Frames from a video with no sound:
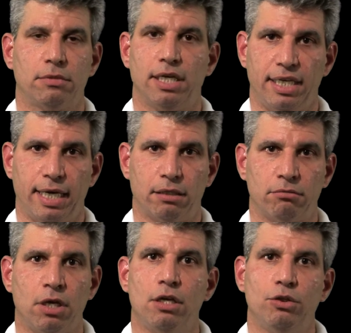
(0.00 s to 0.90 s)
Again,
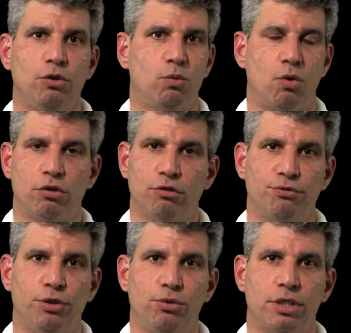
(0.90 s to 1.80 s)
you won't
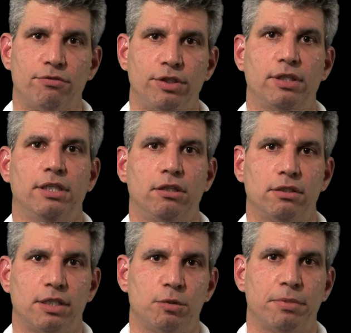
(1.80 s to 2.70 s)
confuse everything because
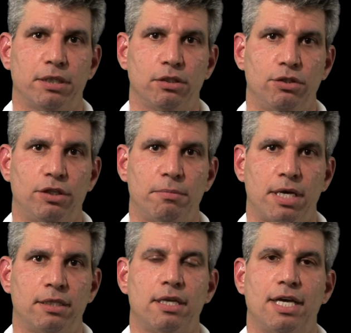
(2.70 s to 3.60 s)
I spend a good
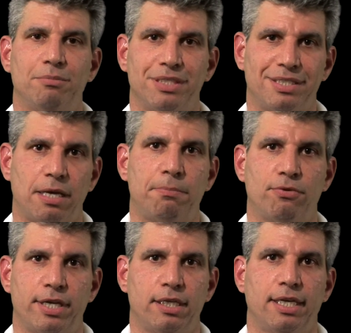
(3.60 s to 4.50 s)
amount of time
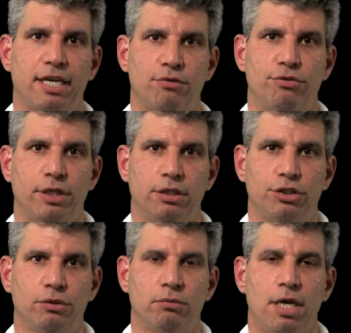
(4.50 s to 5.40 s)
separating every
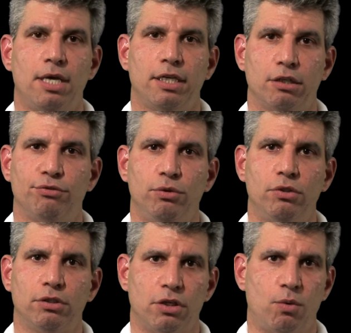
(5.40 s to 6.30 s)
issue. And if you
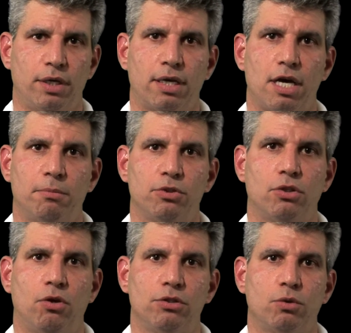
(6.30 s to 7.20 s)
could know what a Commerce
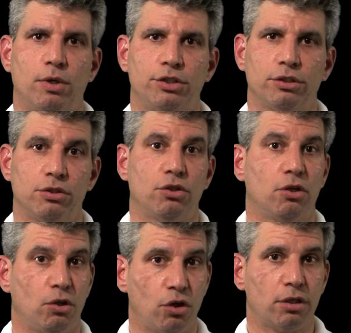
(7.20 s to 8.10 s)
Clause question is going to
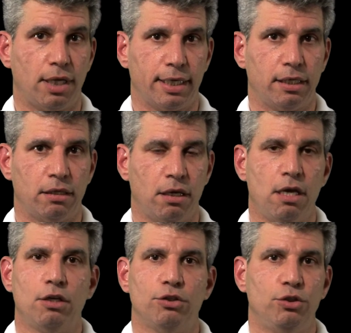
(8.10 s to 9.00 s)
look like,
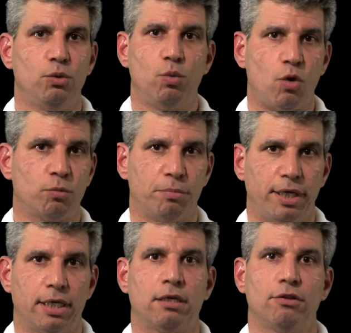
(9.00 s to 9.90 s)
you won't
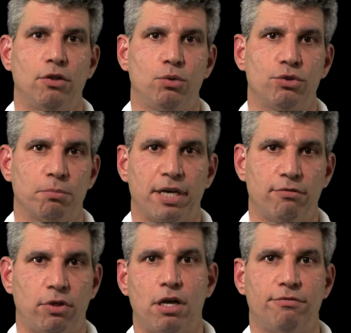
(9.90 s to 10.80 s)
pick those
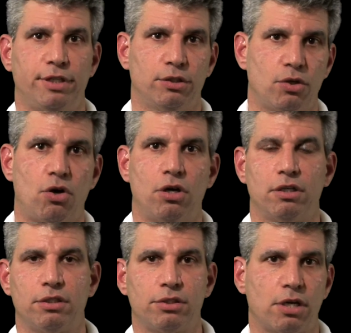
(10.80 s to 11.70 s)
Pavlovian
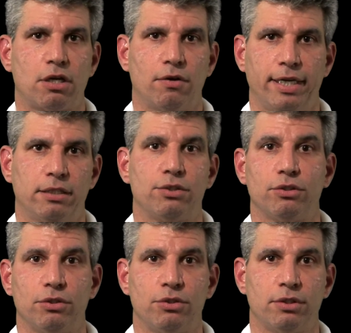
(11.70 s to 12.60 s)
dog sucker
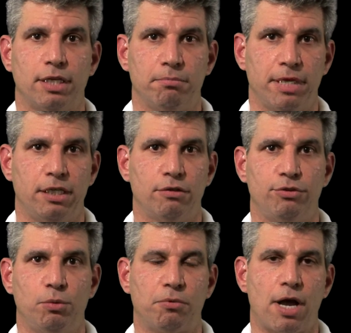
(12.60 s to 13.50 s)
answers that many of
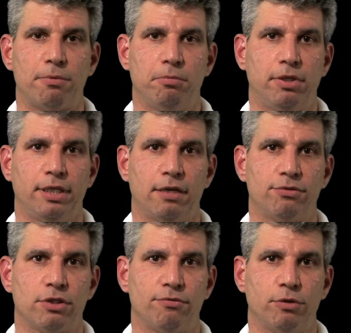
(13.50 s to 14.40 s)
you probably have
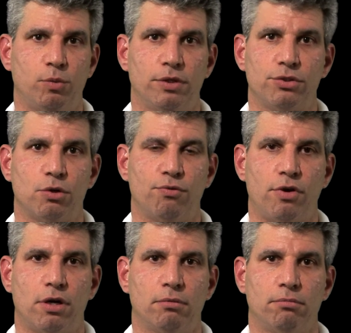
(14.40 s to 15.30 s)
suffered with so
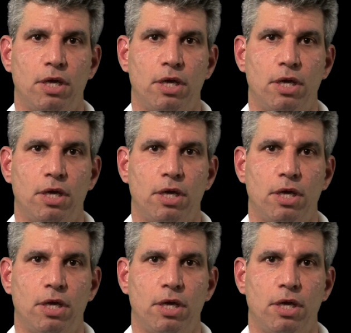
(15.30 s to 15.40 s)
far.